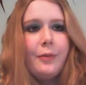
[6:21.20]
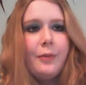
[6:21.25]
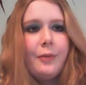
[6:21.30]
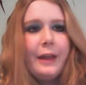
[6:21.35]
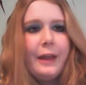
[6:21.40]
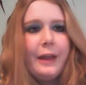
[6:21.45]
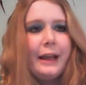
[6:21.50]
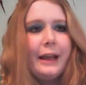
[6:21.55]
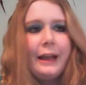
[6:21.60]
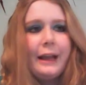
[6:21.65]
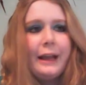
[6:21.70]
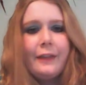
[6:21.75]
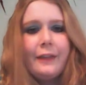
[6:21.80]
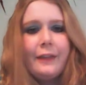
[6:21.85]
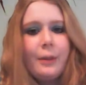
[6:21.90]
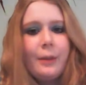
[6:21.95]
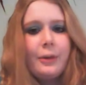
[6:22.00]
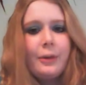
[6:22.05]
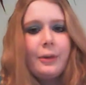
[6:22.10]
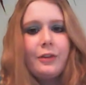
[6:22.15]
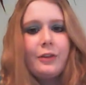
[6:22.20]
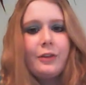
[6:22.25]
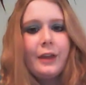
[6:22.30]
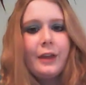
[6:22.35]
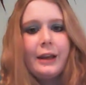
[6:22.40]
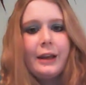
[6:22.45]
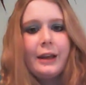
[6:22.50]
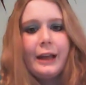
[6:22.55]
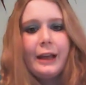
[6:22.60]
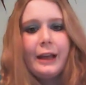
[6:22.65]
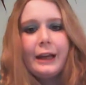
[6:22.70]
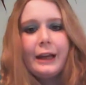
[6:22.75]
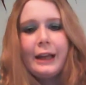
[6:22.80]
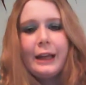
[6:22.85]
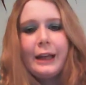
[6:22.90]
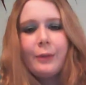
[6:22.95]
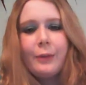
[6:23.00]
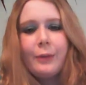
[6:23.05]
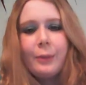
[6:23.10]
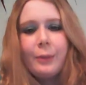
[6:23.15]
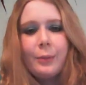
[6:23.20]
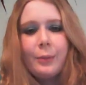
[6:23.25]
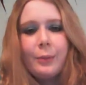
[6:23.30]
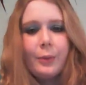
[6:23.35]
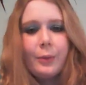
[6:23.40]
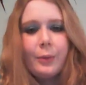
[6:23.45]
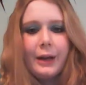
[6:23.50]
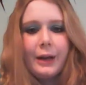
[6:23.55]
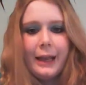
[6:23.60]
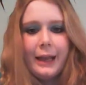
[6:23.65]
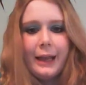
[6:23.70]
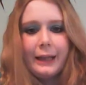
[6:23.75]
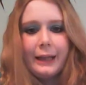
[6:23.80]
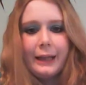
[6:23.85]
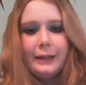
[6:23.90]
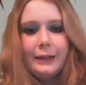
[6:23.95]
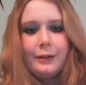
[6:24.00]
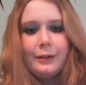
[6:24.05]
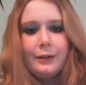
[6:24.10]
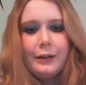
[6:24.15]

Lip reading: think I ate that much that day. I can't really remember what I ate.